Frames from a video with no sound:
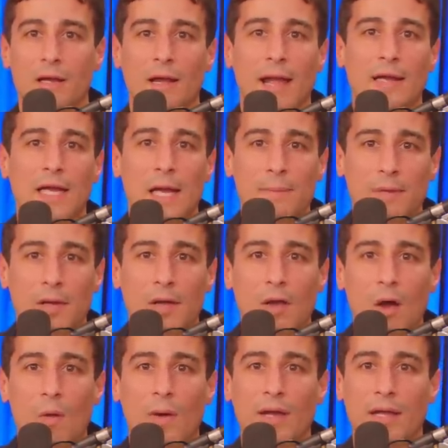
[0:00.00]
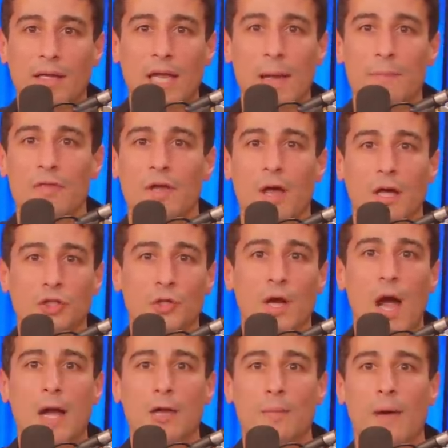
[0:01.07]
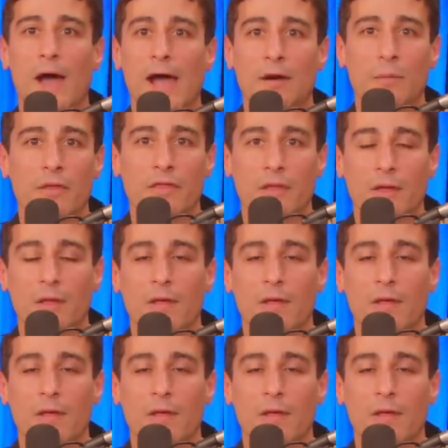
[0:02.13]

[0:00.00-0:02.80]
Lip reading: and keeping it going and keeping the country occupied with